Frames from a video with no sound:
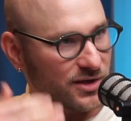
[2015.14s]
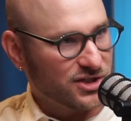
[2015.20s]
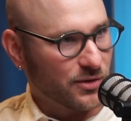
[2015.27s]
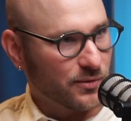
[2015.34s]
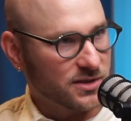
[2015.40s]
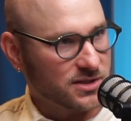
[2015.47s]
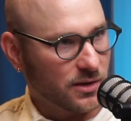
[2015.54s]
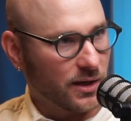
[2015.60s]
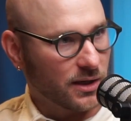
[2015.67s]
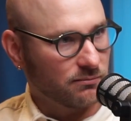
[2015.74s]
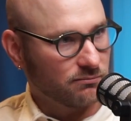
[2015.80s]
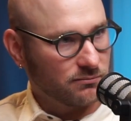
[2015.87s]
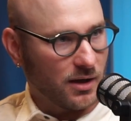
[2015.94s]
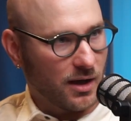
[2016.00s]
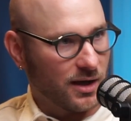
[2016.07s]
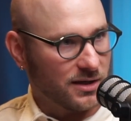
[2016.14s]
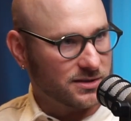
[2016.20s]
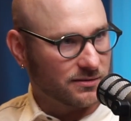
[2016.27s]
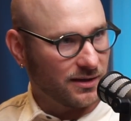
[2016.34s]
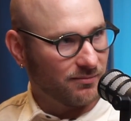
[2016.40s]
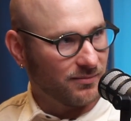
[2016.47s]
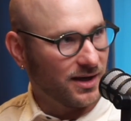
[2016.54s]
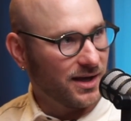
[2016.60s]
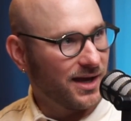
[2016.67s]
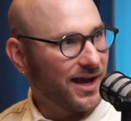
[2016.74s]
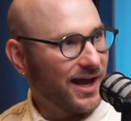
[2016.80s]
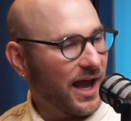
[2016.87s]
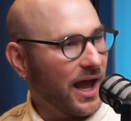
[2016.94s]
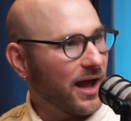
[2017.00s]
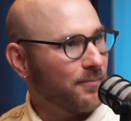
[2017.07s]
stoic, stoic, ice cream,
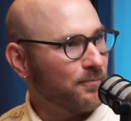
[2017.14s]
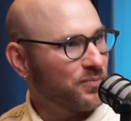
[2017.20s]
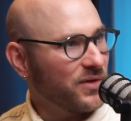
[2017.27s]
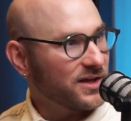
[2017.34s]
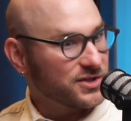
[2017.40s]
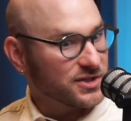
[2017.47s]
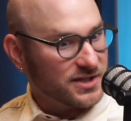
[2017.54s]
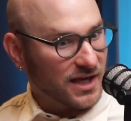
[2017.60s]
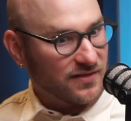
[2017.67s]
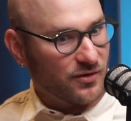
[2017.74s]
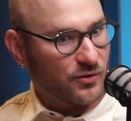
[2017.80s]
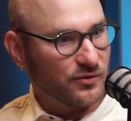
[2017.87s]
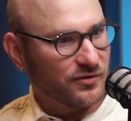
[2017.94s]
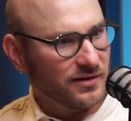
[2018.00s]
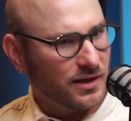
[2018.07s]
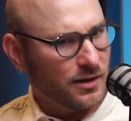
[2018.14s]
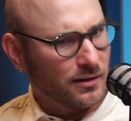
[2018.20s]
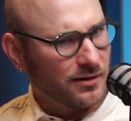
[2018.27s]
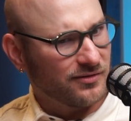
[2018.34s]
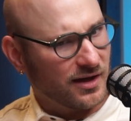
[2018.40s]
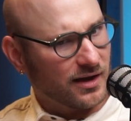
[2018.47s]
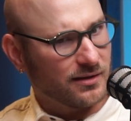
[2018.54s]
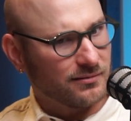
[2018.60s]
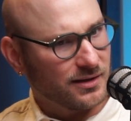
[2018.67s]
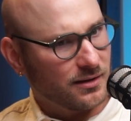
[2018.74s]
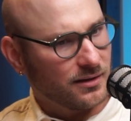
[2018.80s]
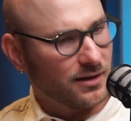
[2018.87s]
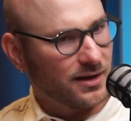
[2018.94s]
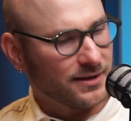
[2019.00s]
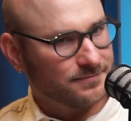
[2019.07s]
and it's just like those little it's like
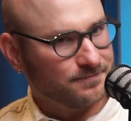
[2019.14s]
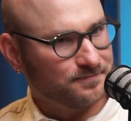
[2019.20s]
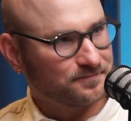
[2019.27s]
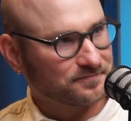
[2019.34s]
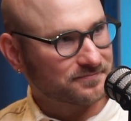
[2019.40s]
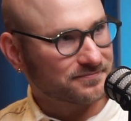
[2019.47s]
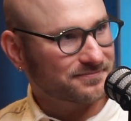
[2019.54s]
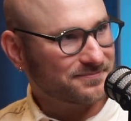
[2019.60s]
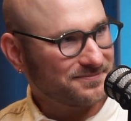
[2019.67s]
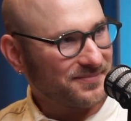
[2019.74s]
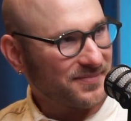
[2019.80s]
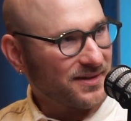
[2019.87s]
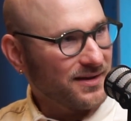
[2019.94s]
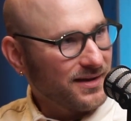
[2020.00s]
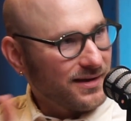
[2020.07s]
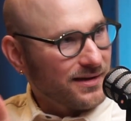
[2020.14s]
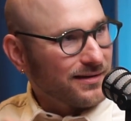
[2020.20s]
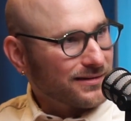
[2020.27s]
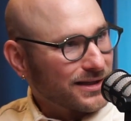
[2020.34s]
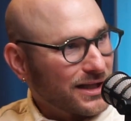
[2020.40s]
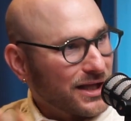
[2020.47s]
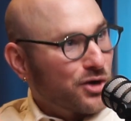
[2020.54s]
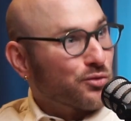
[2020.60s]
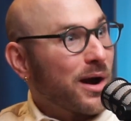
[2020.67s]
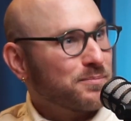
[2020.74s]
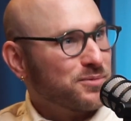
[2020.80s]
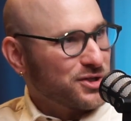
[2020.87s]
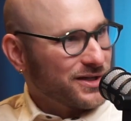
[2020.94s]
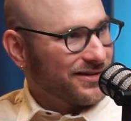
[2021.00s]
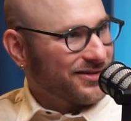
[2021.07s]
little um, little
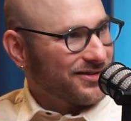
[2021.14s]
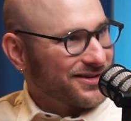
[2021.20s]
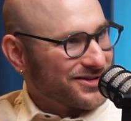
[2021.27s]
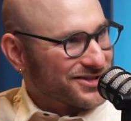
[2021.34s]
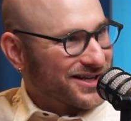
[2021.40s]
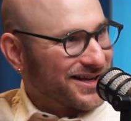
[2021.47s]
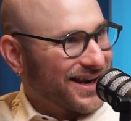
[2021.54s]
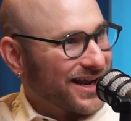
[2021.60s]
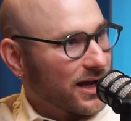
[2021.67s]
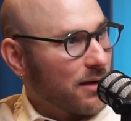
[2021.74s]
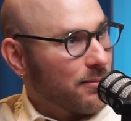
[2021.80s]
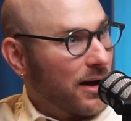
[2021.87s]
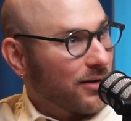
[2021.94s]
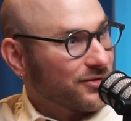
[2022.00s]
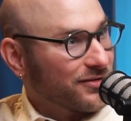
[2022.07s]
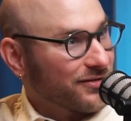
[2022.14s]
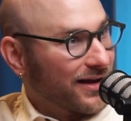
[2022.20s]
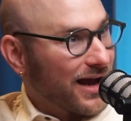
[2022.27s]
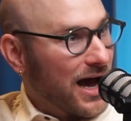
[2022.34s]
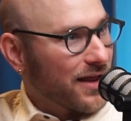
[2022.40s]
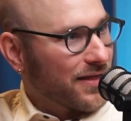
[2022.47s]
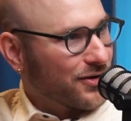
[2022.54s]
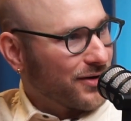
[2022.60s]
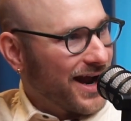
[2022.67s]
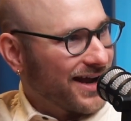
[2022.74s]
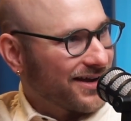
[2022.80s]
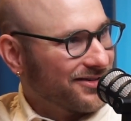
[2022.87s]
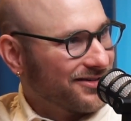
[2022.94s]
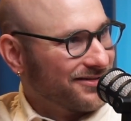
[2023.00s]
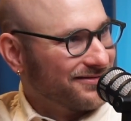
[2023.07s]
eruptions that just kind of come out just like out of the
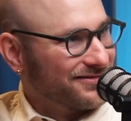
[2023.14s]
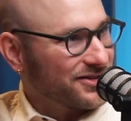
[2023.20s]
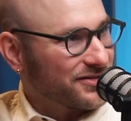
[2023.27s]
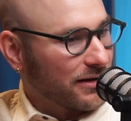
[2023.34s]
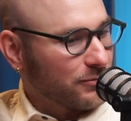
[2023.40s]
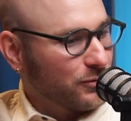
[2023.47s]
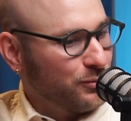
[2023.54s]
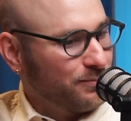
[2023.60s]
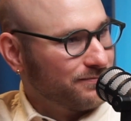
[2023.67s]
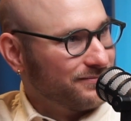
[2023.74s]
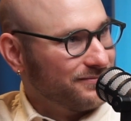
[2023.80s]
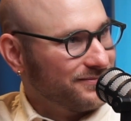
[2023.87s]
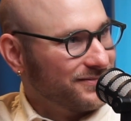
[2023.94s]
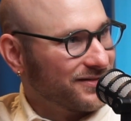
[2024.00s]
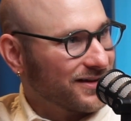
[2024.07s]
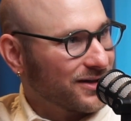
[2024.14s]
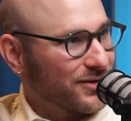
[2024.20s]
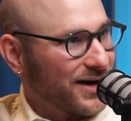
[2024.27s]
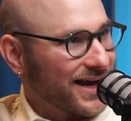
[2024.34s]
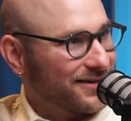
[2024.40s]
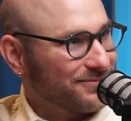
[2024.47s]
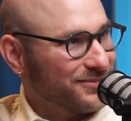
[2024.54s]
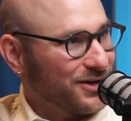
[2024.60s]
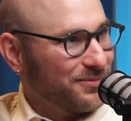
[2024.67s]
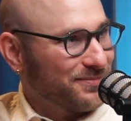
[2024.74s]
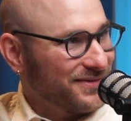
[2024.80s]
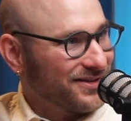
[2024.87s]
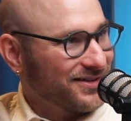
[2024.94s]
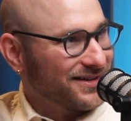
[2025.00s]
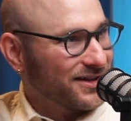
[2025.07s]
cracks, just like oop, it's a little crack. Oh,
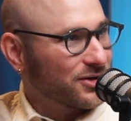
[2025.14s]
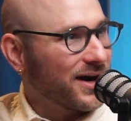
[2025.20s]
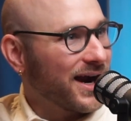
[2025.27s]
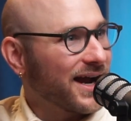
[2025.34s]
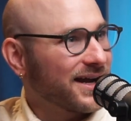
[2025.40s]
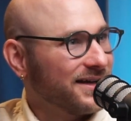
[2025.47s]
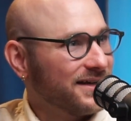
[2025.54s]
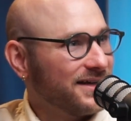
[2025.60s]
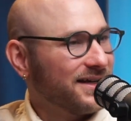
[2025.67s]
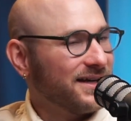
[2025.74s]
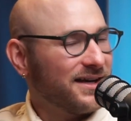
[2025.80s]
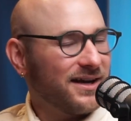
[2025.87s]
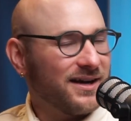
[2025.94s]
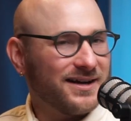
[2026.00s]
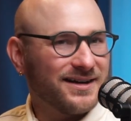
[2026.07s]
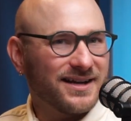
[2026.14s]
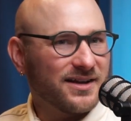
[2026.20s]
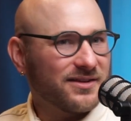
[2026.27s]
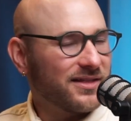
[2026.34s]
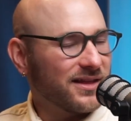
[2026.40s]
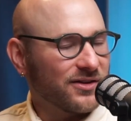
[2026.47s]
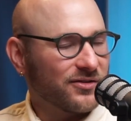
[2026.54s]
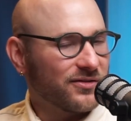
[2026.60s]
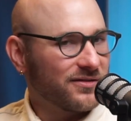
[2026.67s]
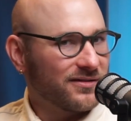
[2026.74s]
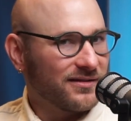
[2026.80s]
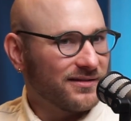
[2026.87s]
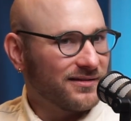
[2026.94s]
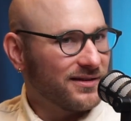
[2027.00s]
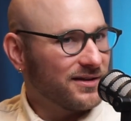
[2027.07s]
it's a little crack. Yeah, uh, I think it's.
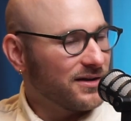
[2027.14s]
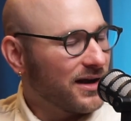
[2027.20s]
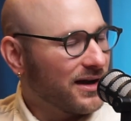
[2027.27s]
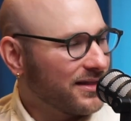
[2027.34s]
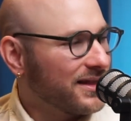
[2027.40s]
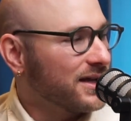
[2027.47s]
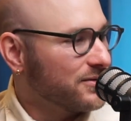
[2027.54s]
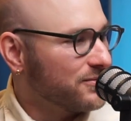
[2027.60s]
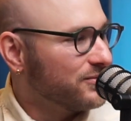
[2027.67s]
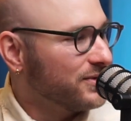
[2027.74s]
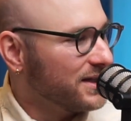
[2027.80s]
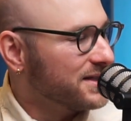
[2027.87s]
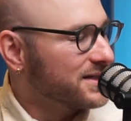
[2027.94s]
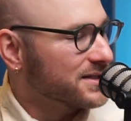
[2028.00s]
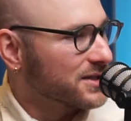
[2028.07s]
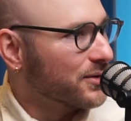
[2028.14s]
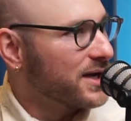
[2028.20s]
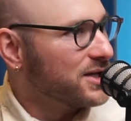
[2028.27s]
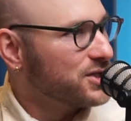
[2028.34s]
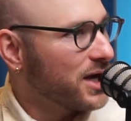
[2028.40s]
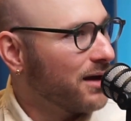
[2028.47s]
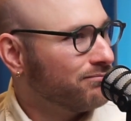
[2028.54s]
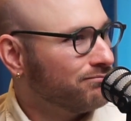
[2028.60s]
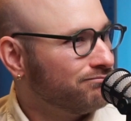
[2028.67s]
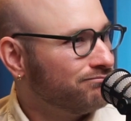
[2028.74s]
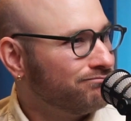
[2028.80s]
It, it, I think he really does a great job.